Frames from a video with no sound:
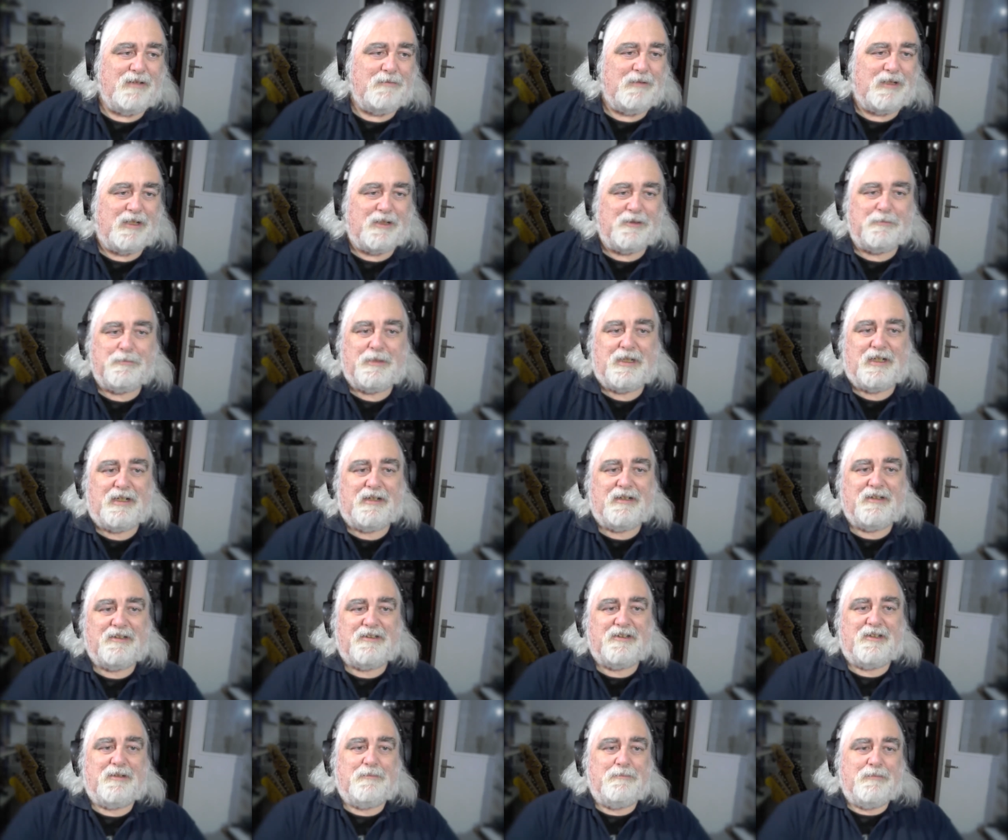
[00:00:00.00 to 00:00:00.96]
I mean, it's been
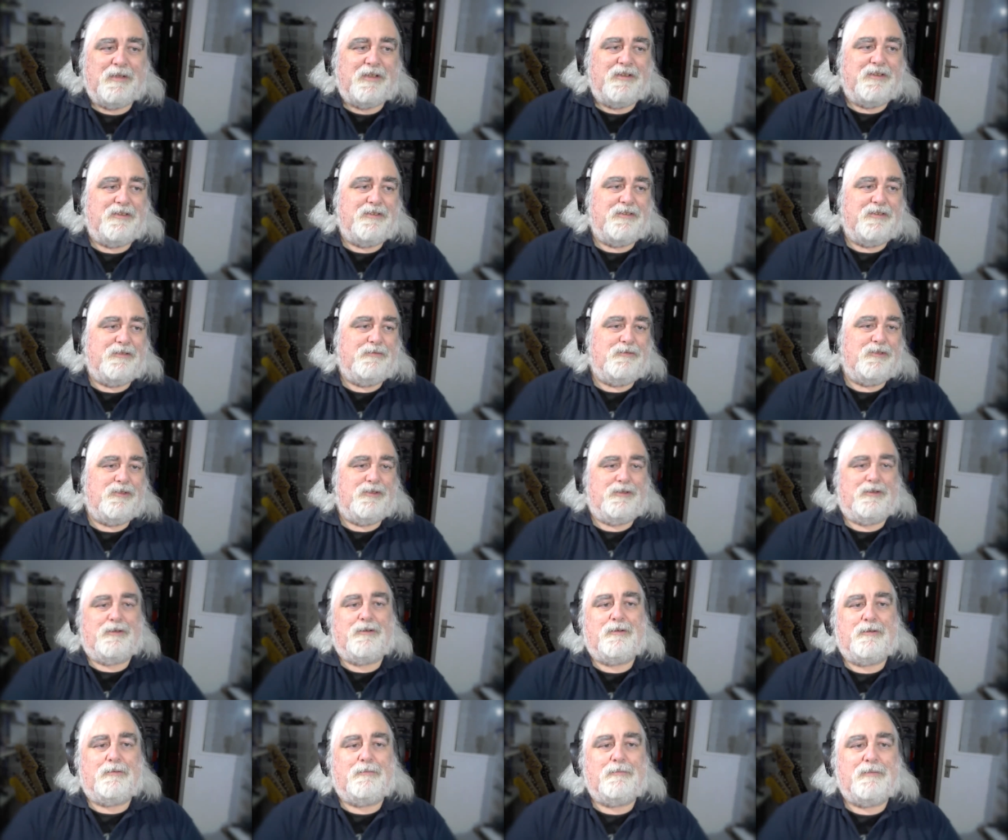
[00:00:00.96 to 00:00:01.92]
18 months of
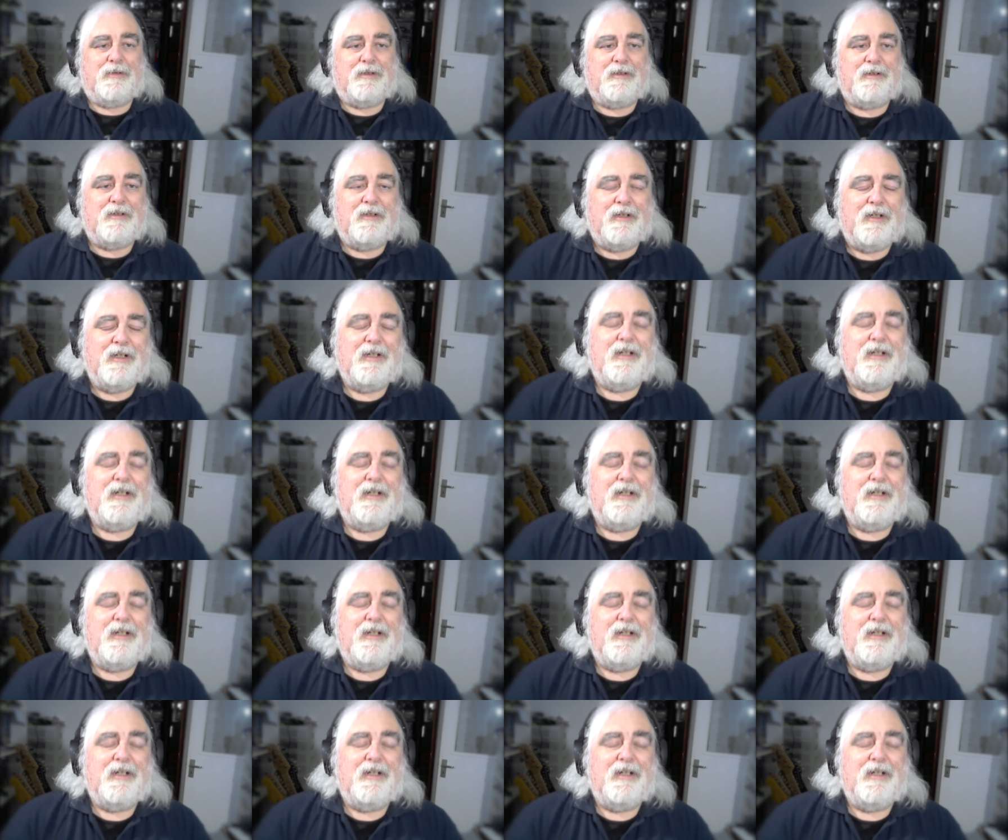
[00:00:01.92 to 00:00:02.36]
Zoom and